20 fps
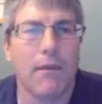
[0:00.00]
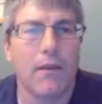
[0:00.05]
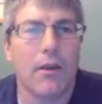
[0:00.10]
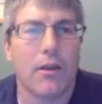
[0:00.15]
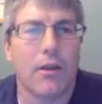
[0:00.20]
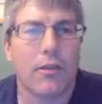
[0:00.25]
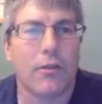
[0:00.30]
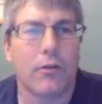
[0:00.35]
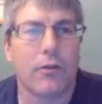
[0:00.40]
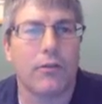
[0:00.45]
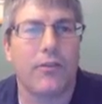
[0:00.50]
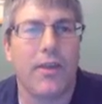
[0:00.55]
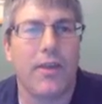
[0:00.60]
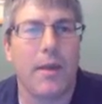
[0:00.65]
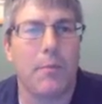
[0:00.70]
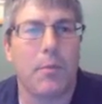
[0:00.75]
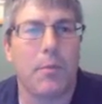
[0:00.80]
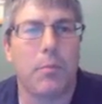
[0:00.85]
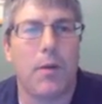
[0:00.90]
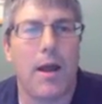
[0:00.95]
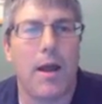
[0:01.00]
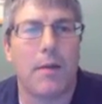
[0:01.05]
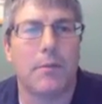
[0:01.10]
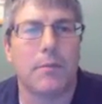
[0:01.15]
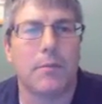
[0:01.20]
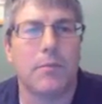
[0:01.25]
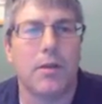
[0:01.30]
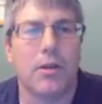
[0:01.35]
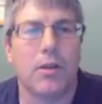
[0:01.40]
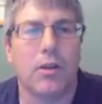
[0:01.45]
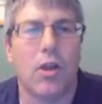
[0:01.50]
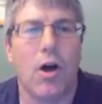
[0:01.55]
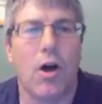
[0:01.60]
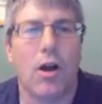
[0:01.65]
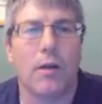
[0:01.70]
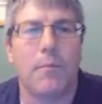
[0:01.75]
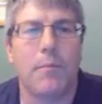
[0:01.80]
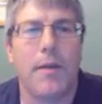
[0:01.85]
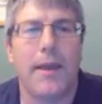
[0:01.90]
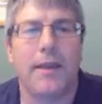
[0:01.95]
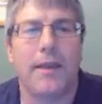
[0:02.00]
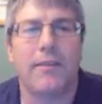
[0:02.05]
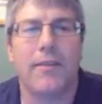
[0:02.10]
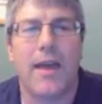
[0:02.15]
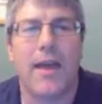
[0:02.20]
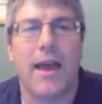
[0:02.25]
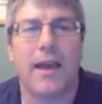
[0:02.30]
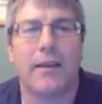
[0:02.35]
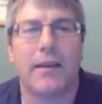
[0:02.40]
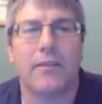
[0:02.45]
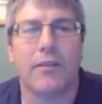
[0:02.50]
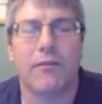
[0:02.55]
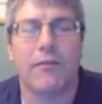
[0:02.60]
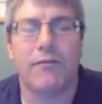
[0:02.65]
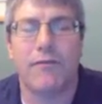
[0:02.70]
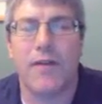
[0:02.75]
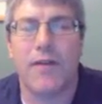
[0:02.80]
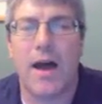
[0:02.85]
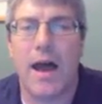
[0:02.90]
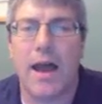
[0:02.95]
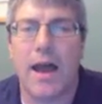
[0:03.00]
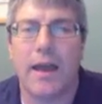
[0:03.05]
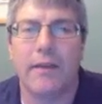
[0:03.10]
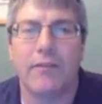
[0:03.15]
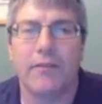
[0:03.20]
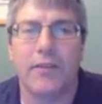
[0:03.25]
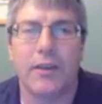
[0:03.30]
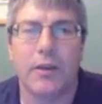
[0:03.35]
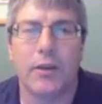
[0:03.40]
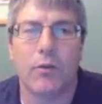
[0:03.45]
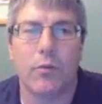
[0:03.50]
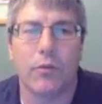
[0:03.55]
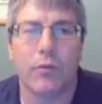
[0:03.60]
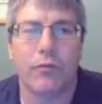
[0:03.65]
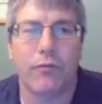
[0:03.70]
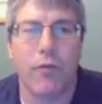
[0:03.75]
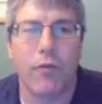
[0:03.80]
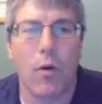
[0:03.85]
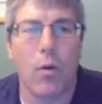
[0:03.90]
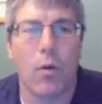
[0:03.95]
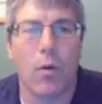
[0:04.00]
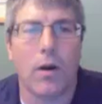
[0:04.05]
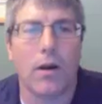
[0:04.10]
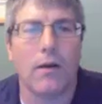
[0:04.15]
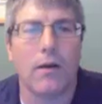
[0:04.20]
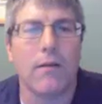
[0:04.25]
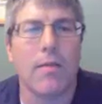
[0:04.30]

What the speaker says: Third sample problem, log base x of 5 equals 4.